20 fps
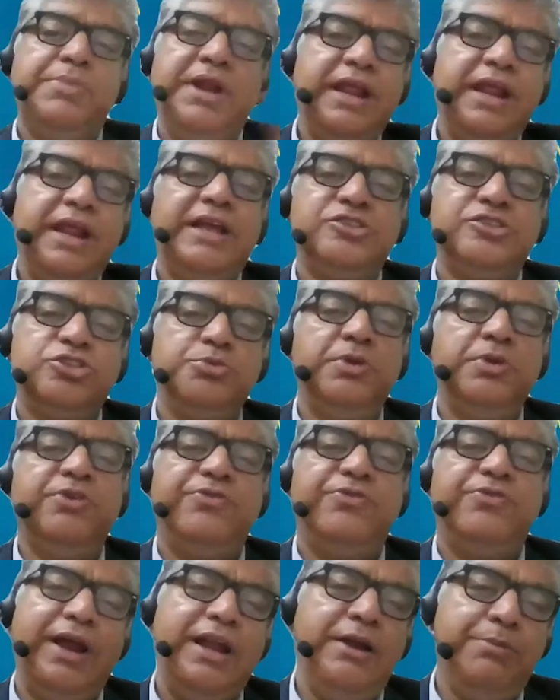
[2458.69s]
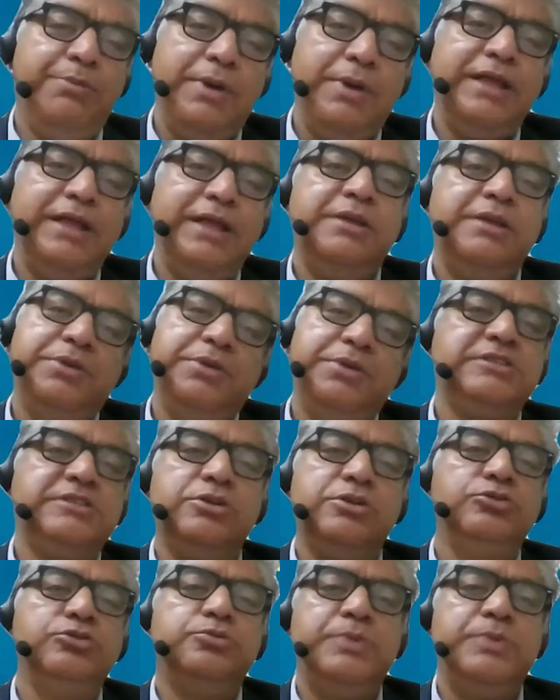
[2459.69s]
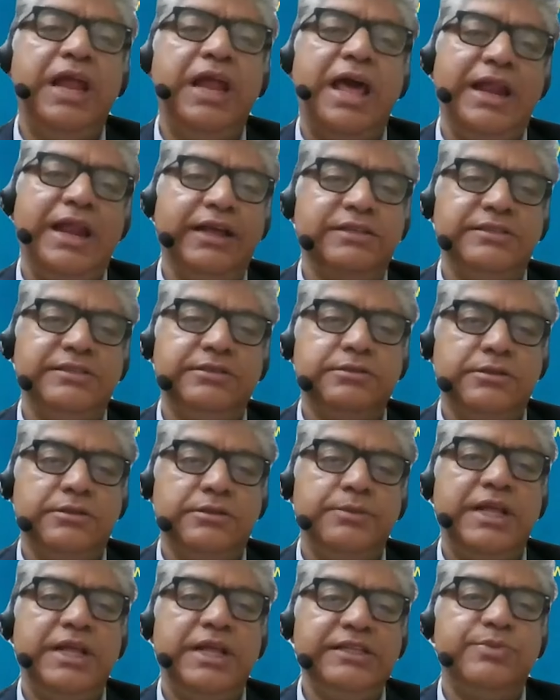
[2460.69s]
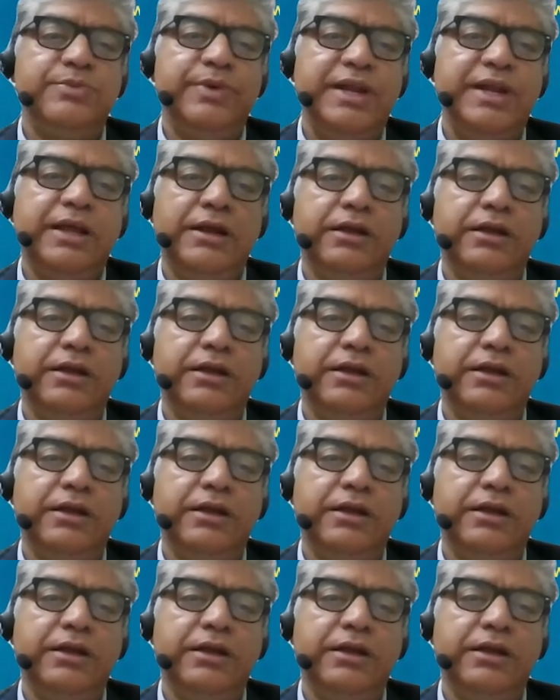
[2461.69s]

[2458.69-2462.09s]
complaint has to be filed by the person who has harassed. That's very